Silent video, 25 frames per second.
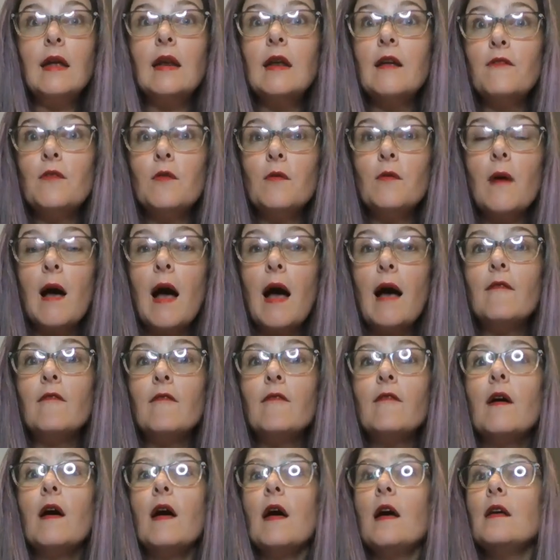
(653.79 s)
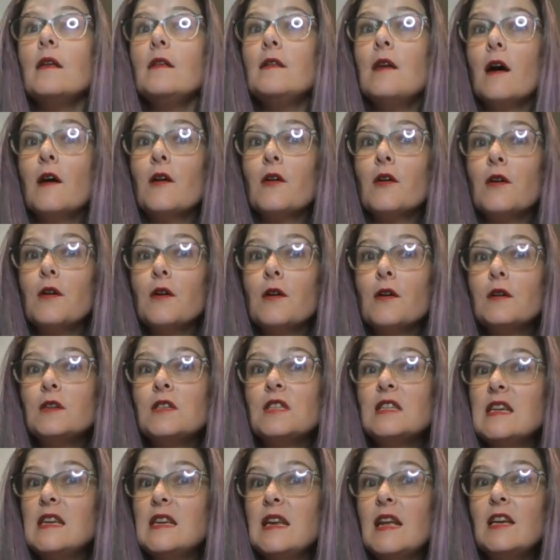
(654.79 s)
If you have younger
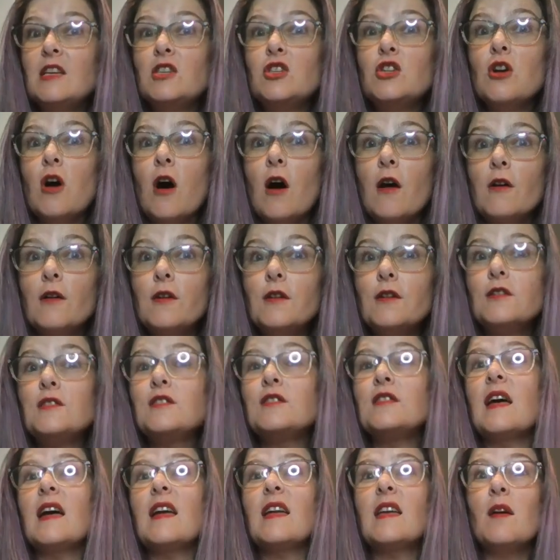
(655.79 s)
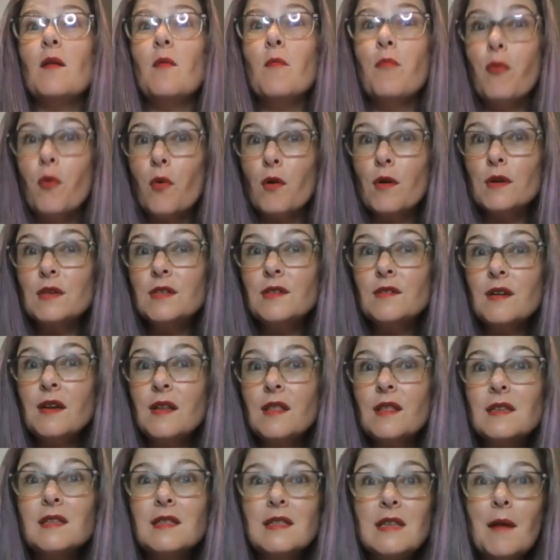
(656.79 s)
teenage daughters that get bored
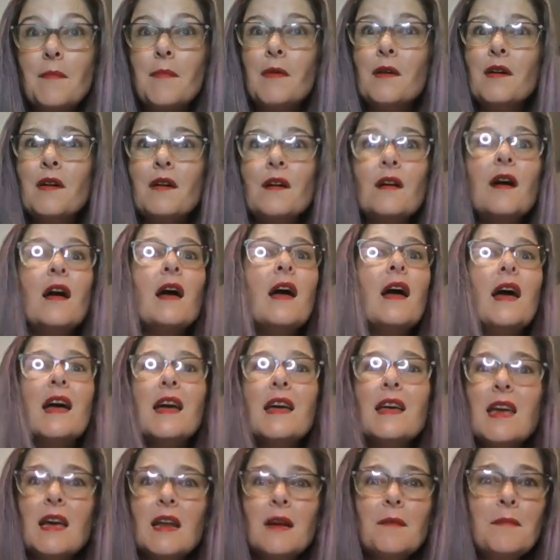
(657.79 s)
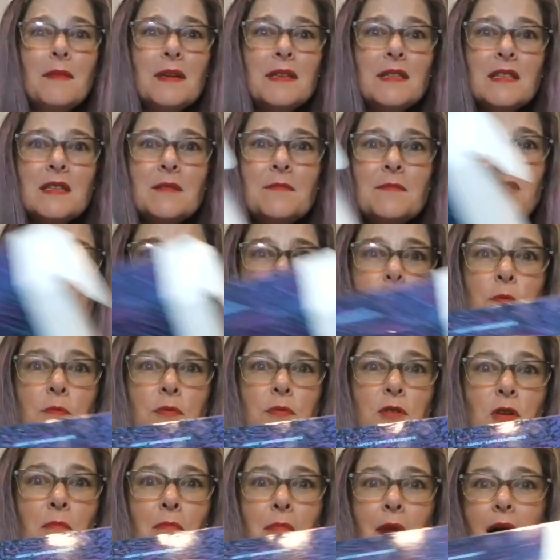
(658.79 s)
during the summer, get them a
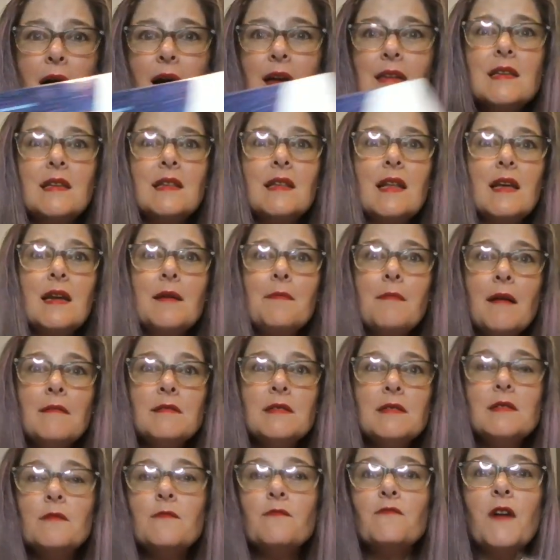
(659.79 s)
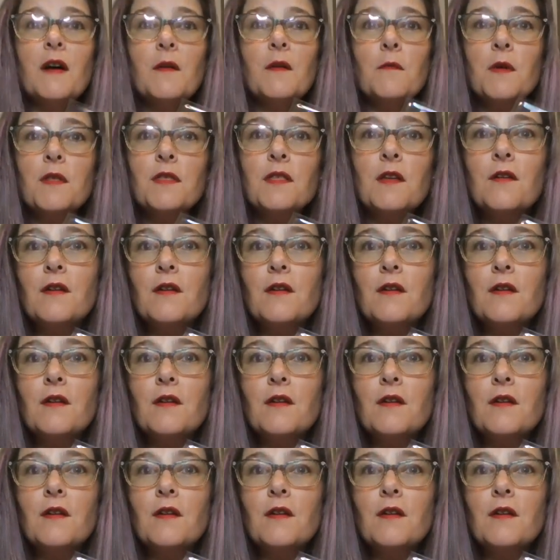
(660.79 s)
subscription box and let them have some fun